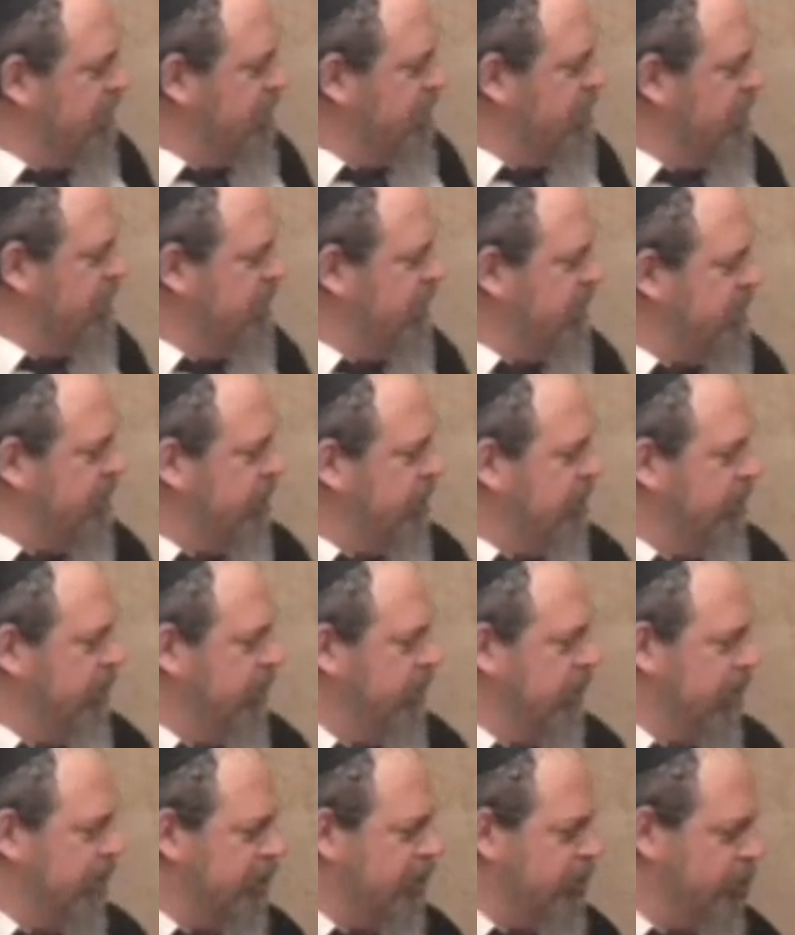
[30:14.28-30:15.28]
So that's called
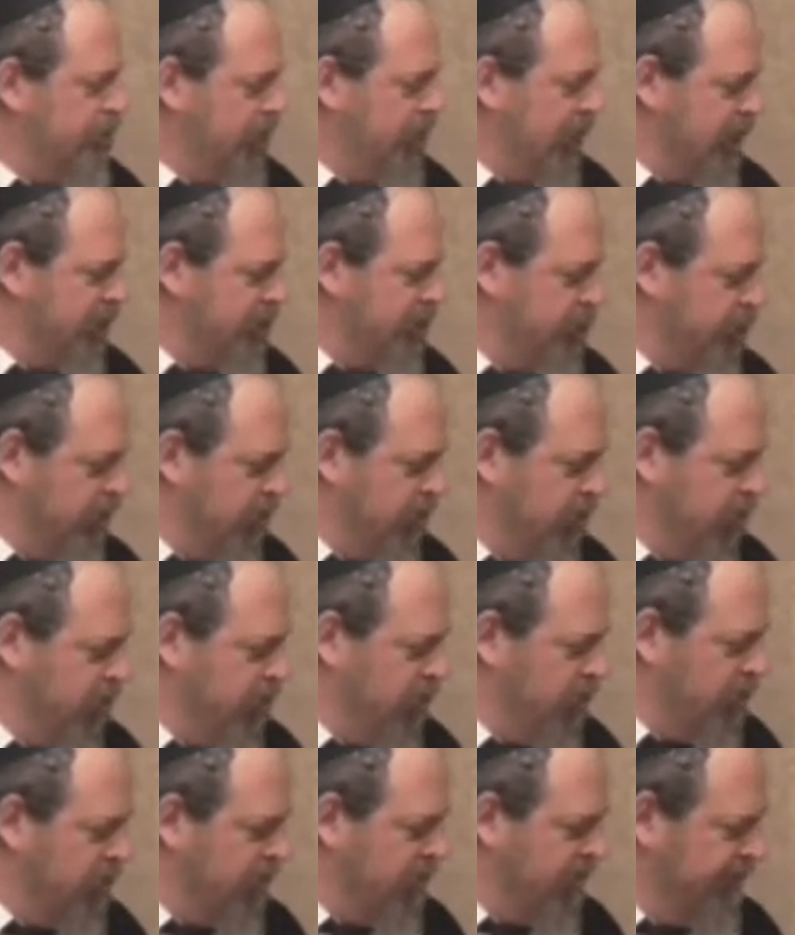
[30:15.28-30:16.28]
a chashash
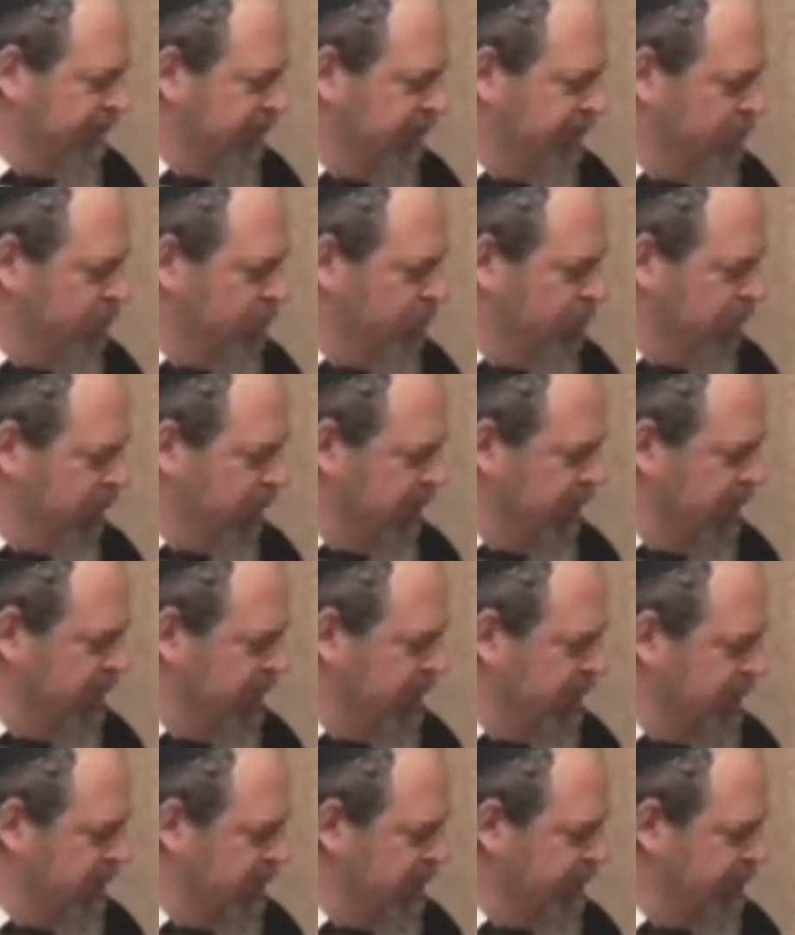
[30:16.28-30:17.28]
rachok. If I'm worried
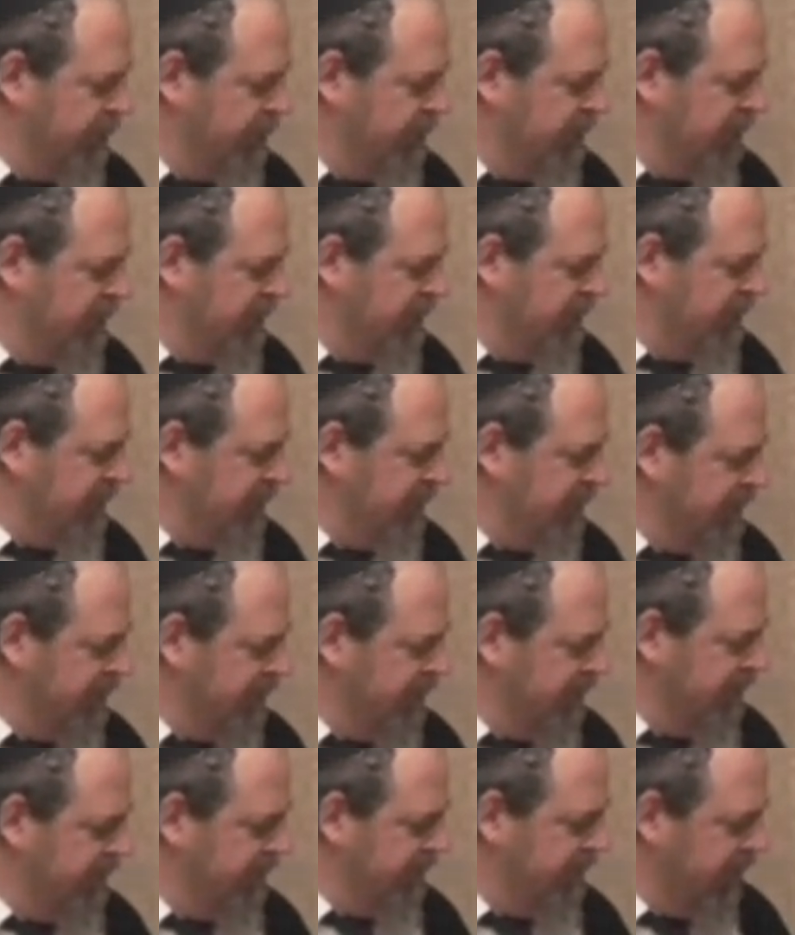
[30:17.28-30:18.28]
that someone might see
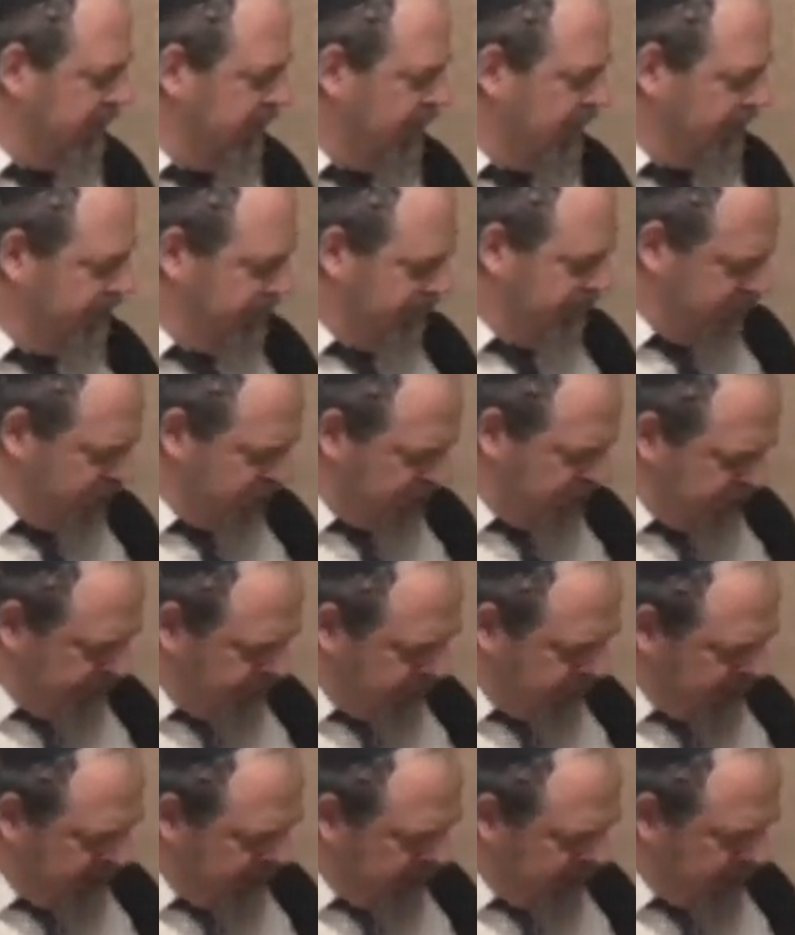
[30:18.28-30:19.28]
me and think I'm doing a
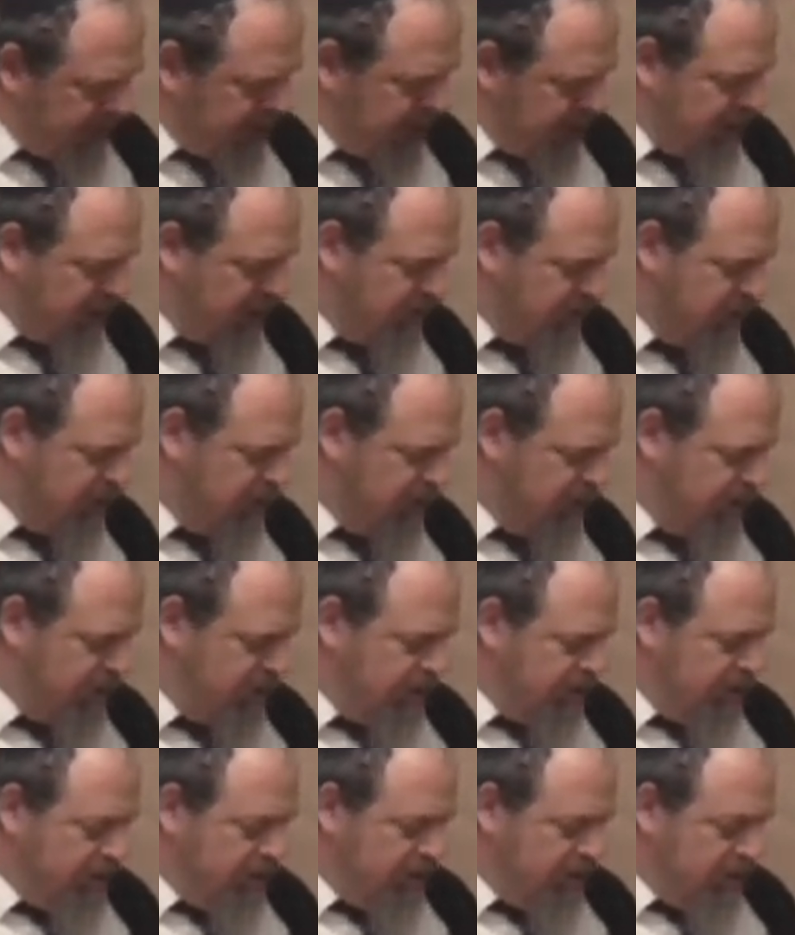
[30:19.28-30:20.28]
malacha,
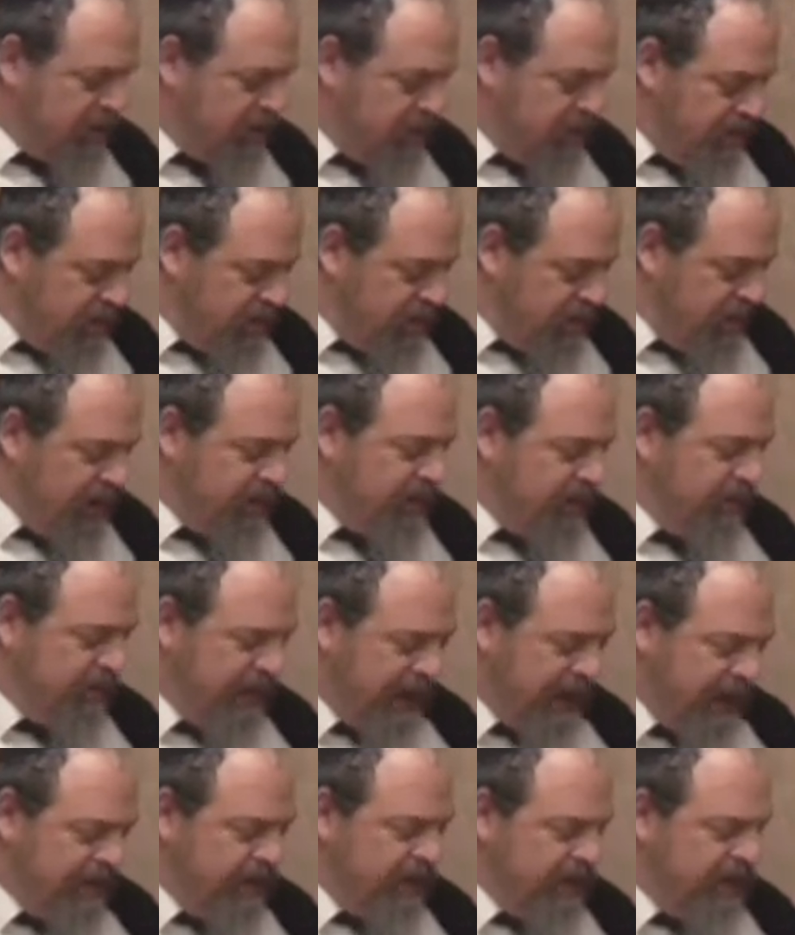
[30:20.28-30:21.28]
okay,
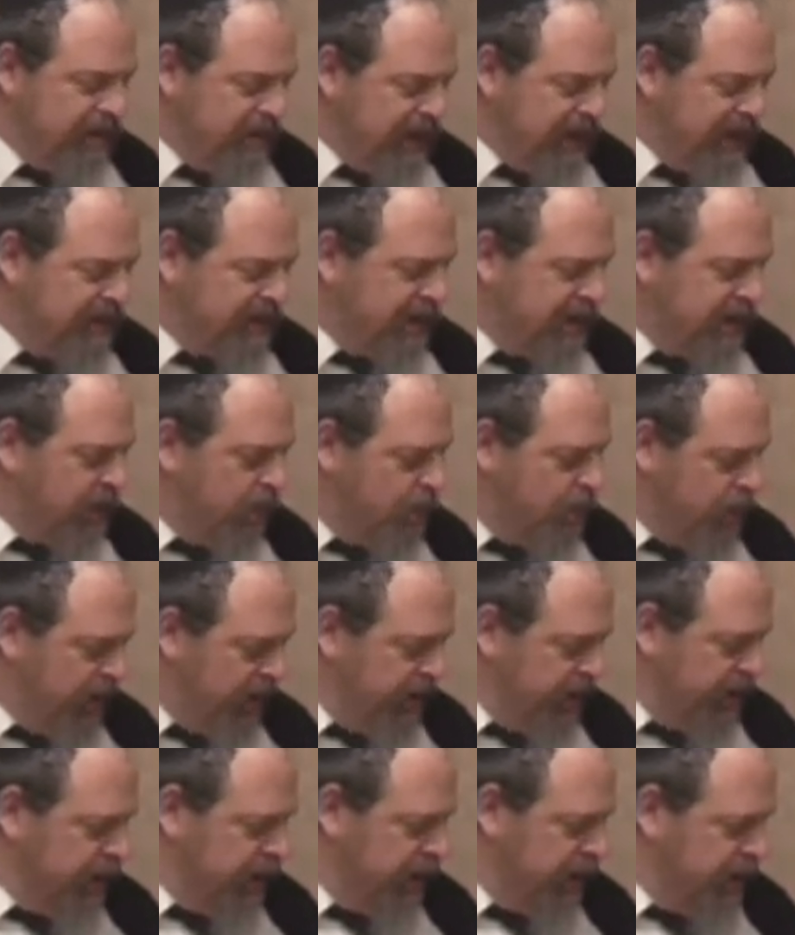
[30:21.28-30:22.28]
that's like
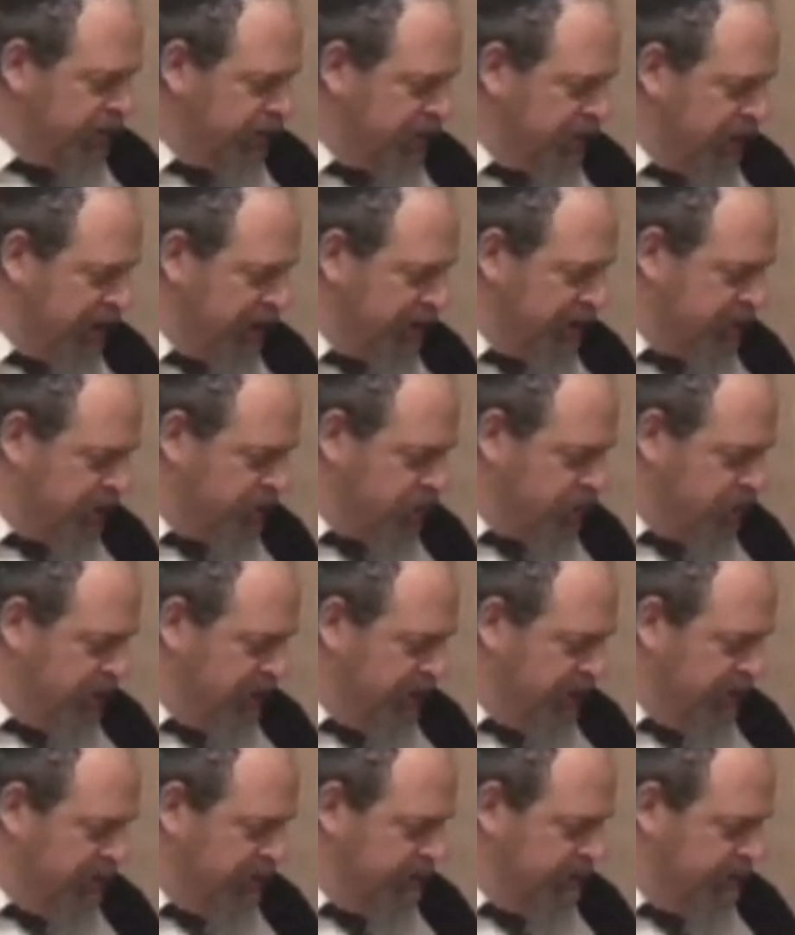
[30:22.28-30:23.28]
one chashash,
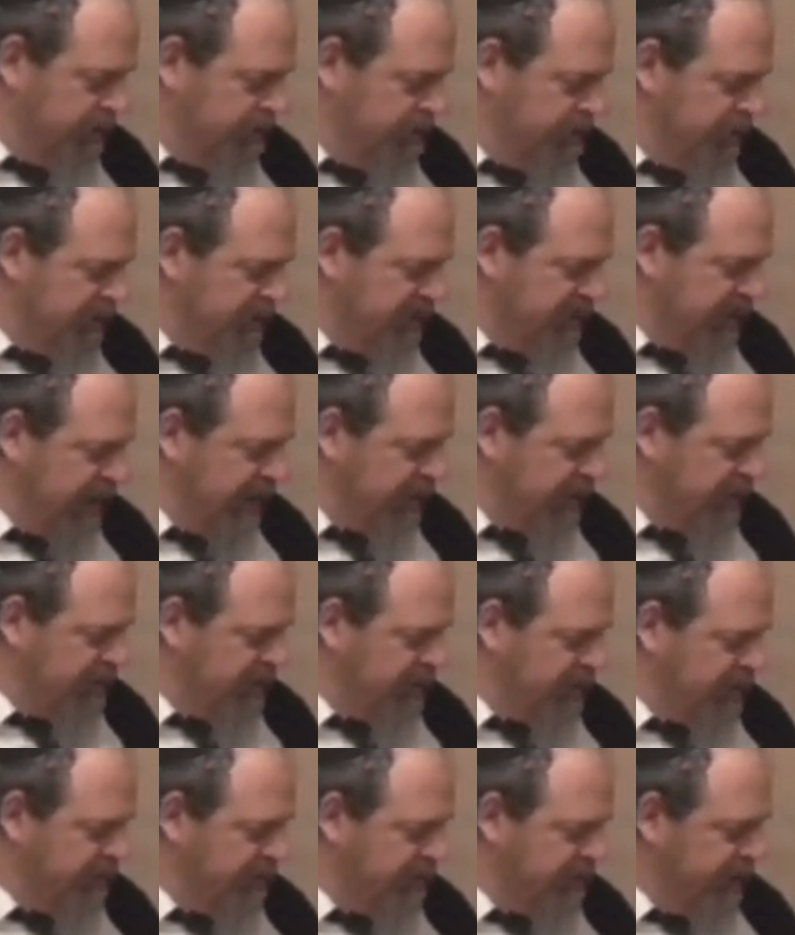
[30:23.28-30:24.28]
one mistake
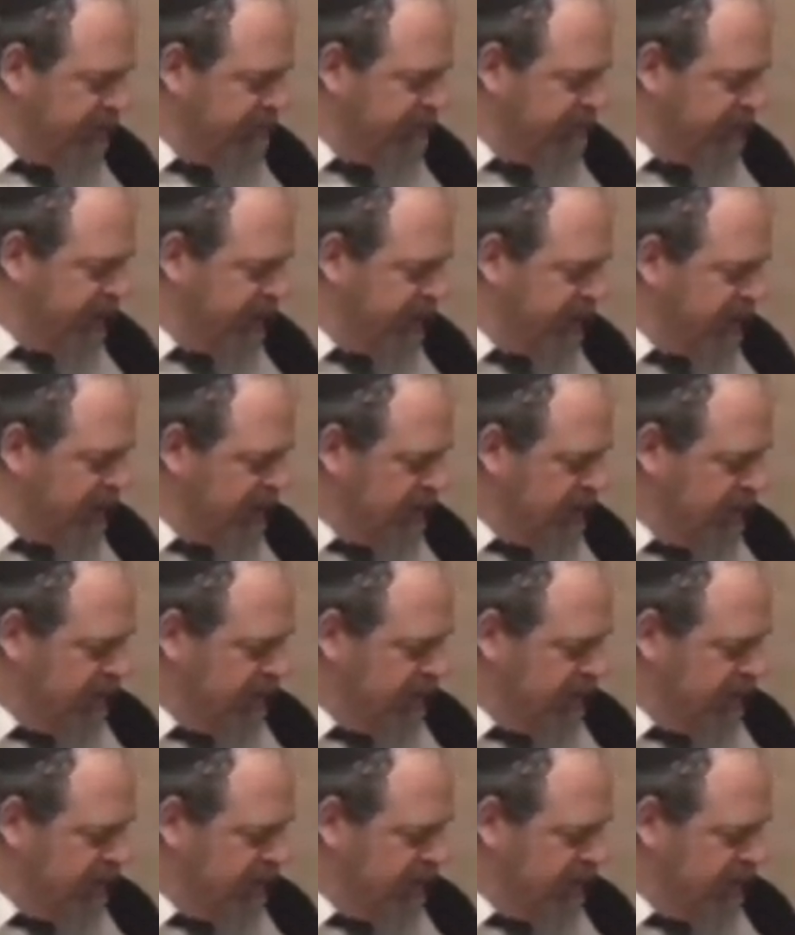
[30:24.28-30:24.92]
someone might make.